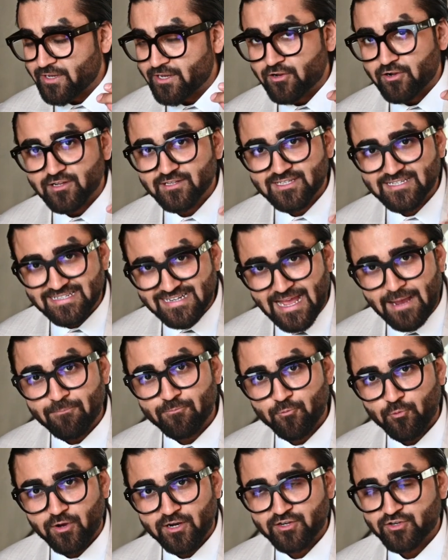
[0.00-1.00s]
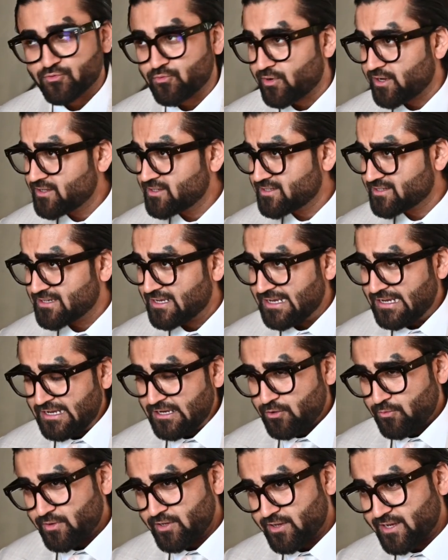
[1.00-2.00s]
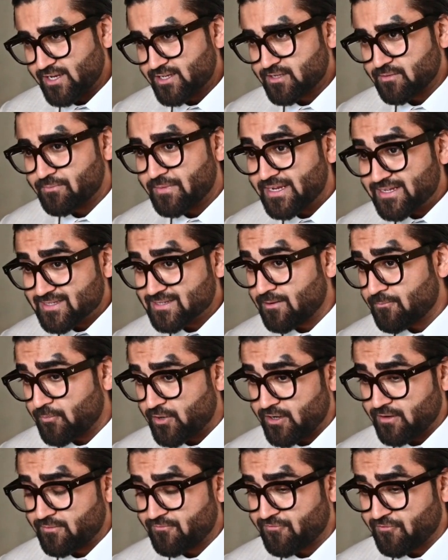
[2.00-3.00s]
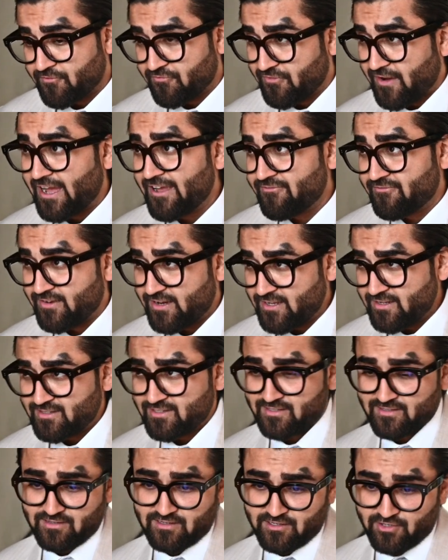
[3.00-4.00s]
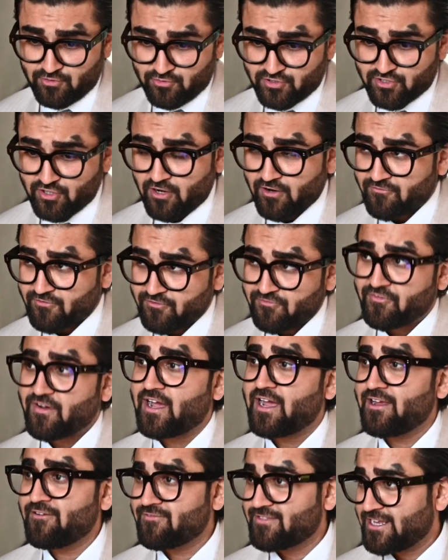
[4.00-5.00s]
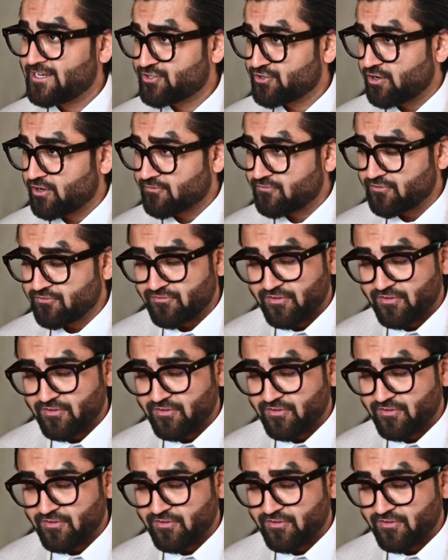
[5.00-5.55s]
we call snap one-to-ones, where you get to meet someone for 5 minutes, you talk for five, they talk for